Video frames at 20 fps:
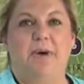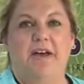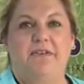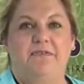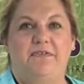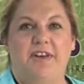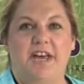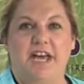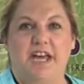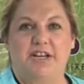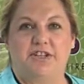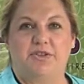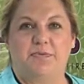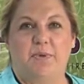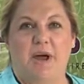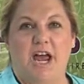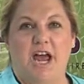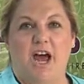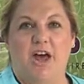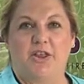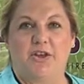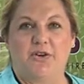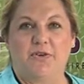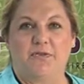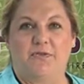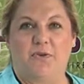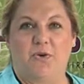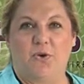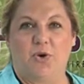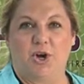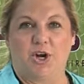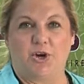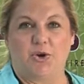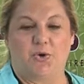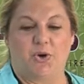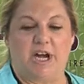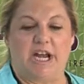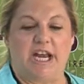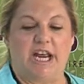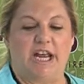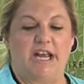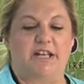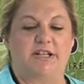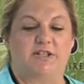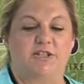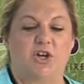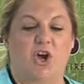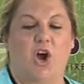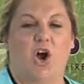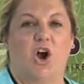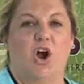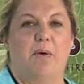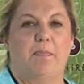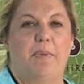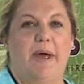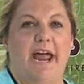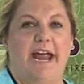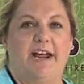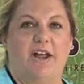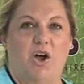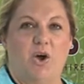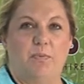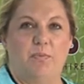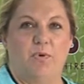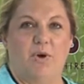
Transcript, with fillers: my fish, my other four ingredients are panko